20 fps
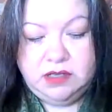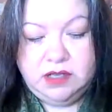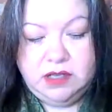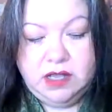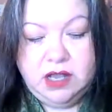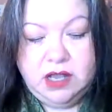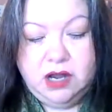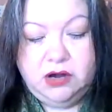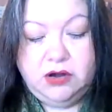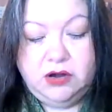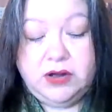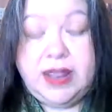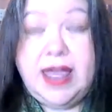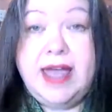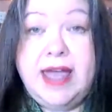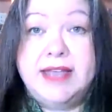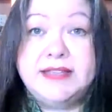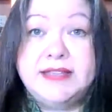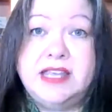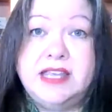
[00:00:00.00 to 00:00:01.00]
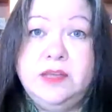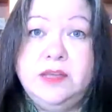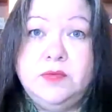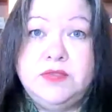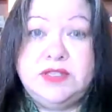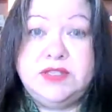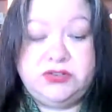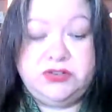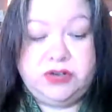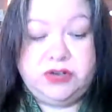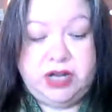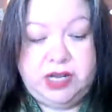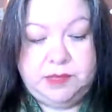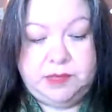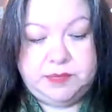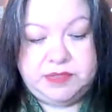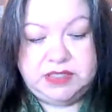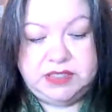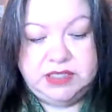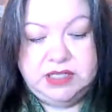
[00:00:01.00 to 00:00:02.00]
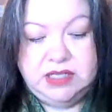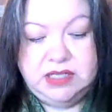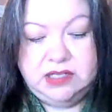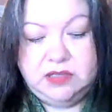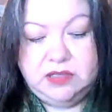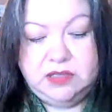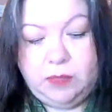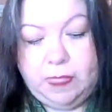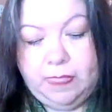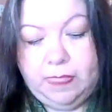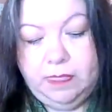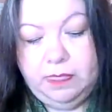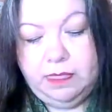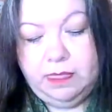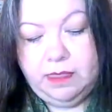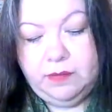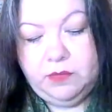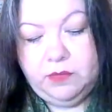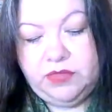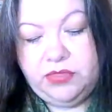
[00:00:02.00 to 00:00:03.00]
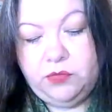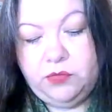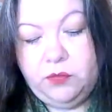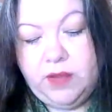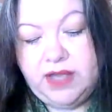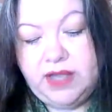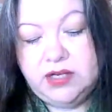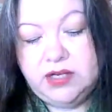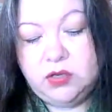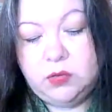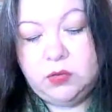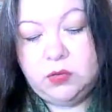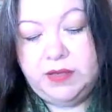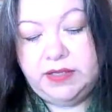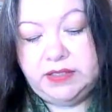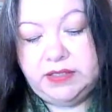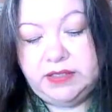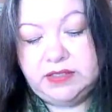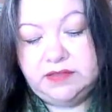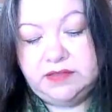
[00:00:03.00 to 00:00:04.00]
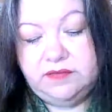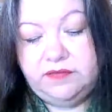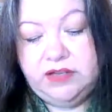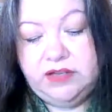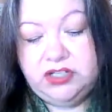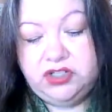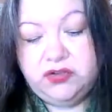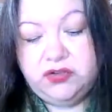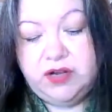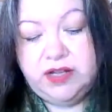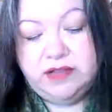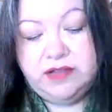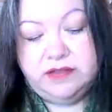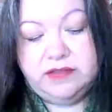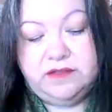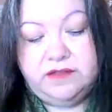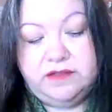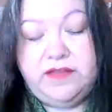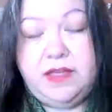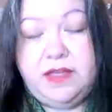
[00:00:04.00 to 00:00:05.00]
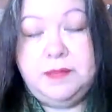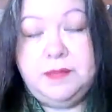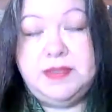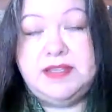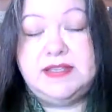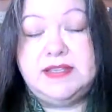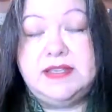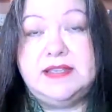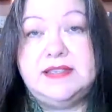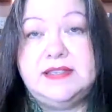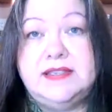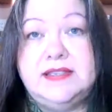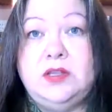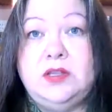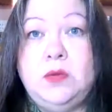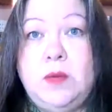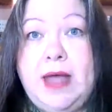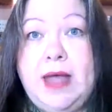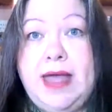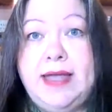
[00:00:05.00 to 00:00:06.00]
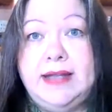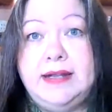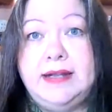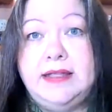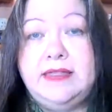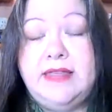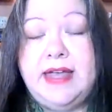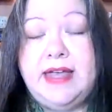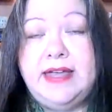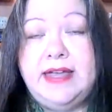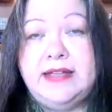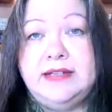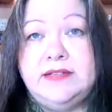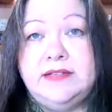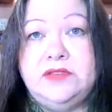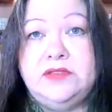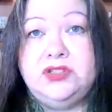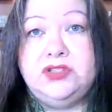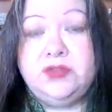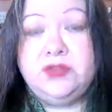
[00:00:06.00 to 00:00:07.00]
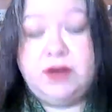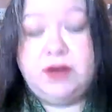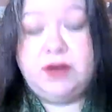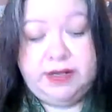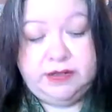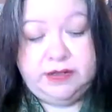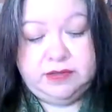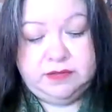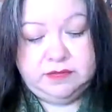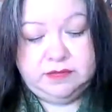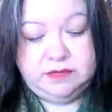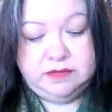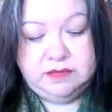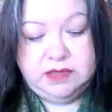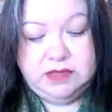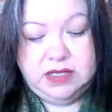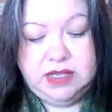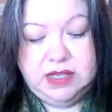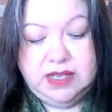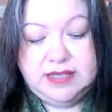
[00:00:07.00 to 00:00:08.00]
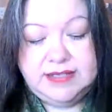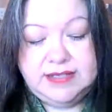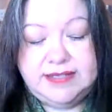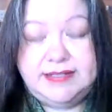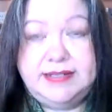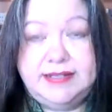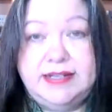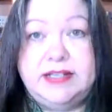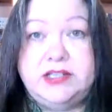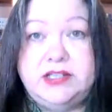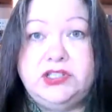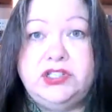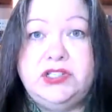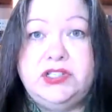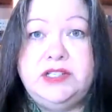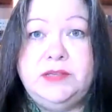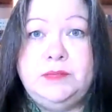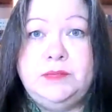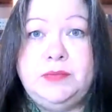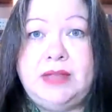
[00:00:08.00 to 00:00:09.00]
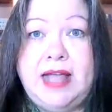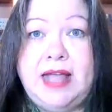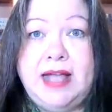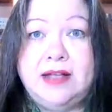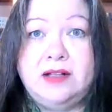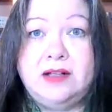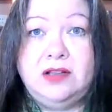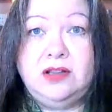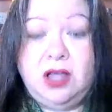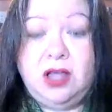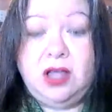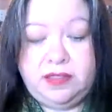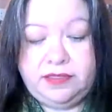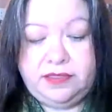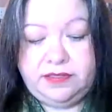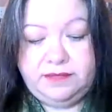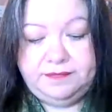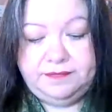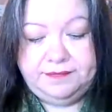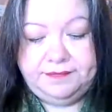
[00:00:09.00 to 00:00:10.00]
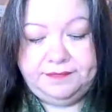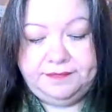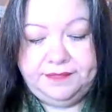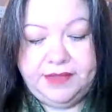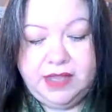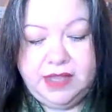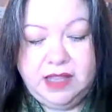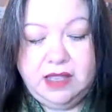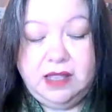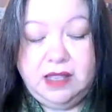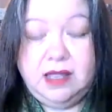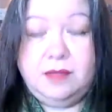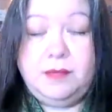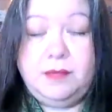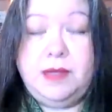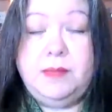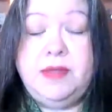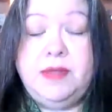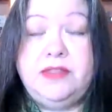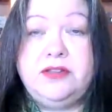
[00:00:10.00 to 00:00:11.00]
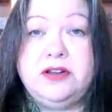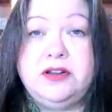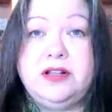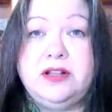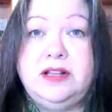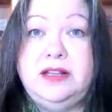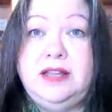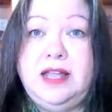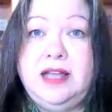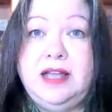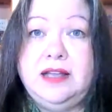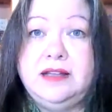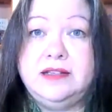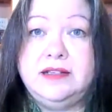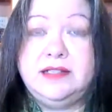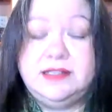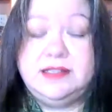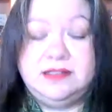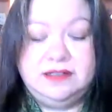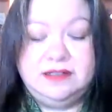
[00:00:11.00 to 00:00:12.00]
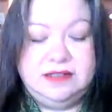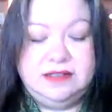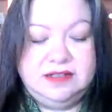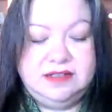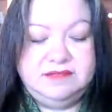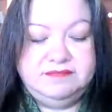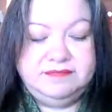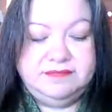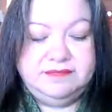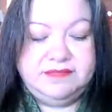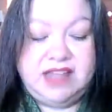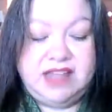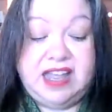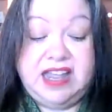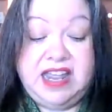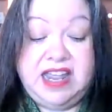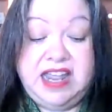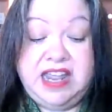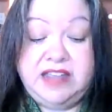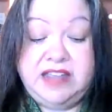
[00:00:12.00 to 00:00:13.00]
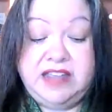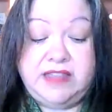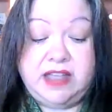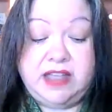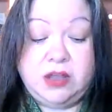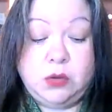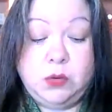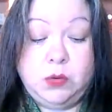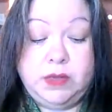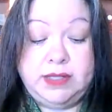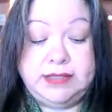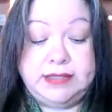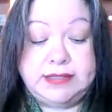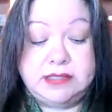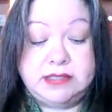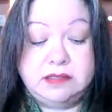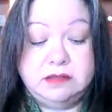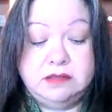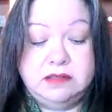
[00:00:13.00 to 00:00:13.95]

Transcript: Her casket was draped with the red quilt featuring the famous silhouette, the end of the trail, stitched in black cloth. My mother clucked. "I hate that quilt.